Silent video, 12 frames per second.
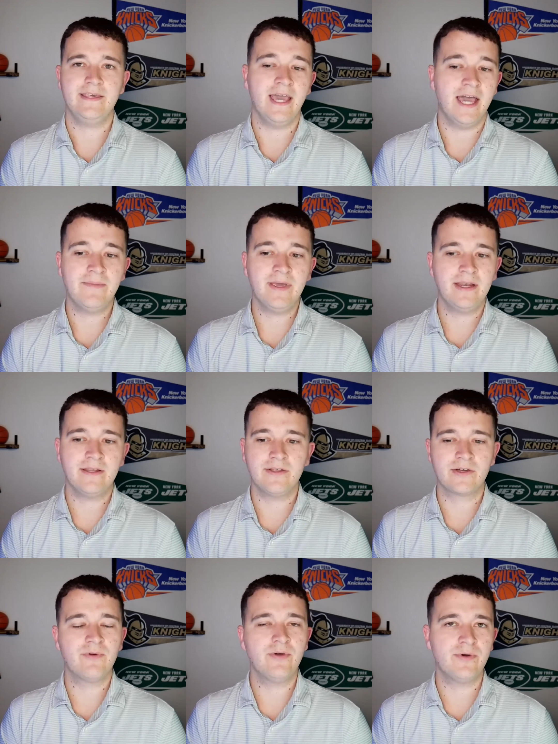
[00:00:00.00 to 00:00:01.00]
Yeah, I mean,
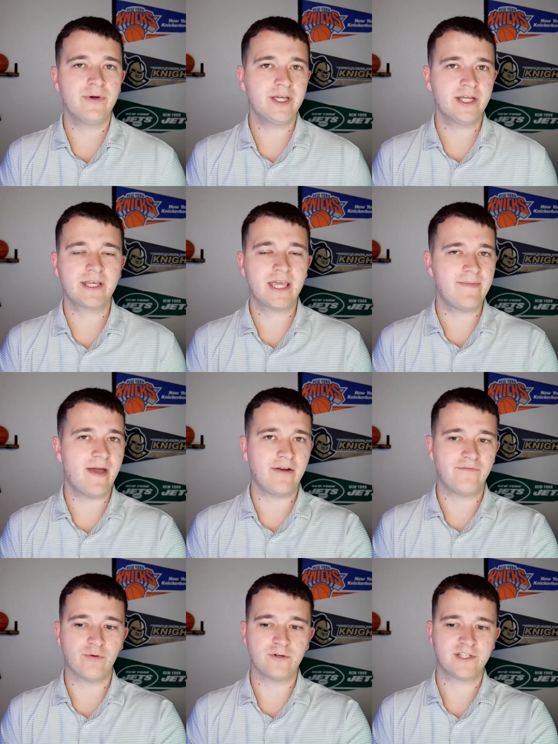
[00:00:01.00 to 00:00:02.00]
look, we, we could have came
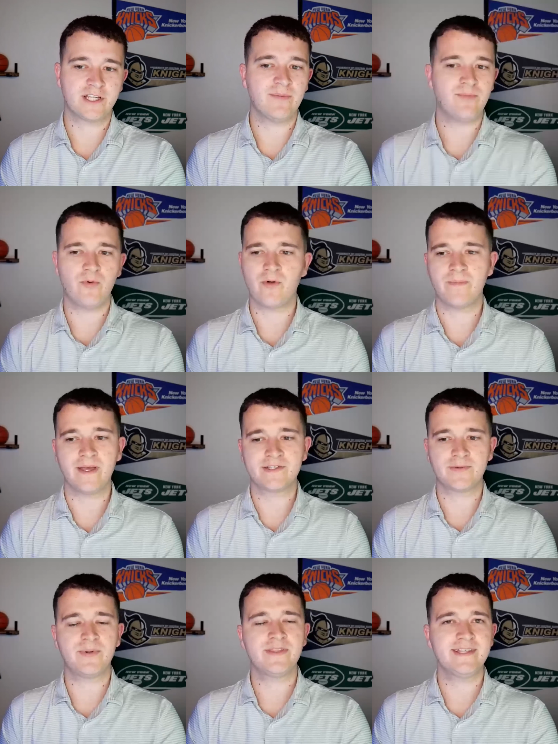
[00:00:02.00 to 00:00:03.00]
out and forced a couple more
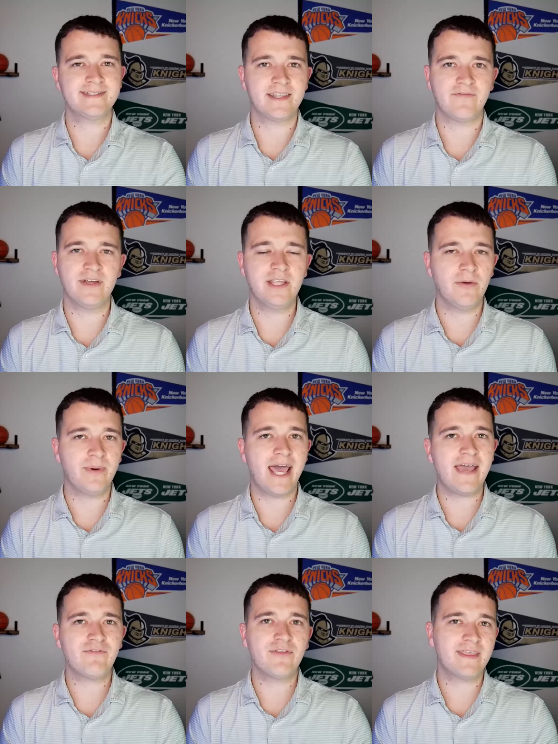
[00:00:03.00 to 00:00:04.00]
picks or put these in the video,
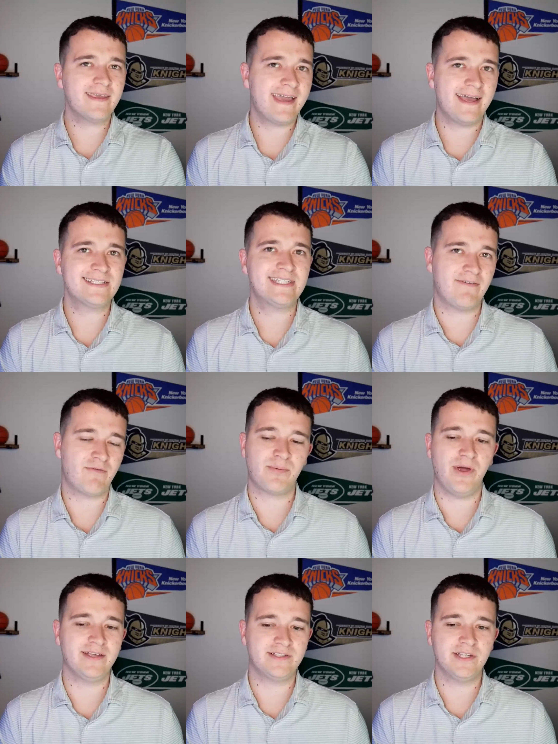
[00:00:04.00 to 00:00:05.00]
but everything has to have a
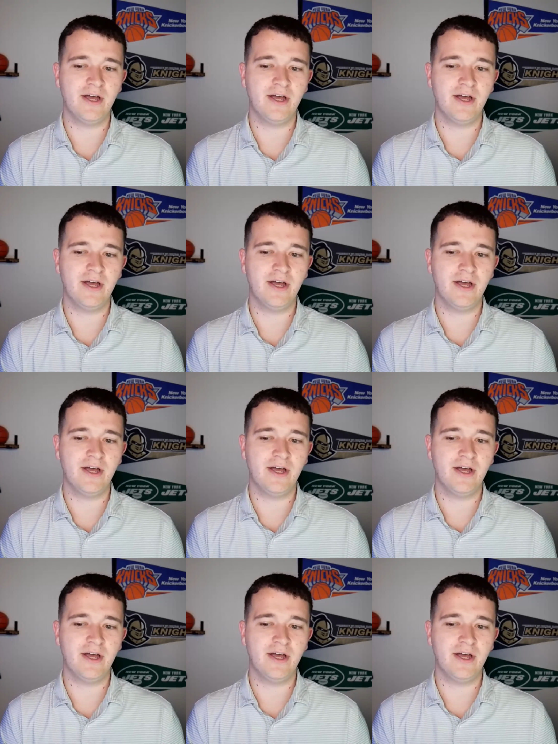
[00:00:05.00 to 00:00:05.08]
price.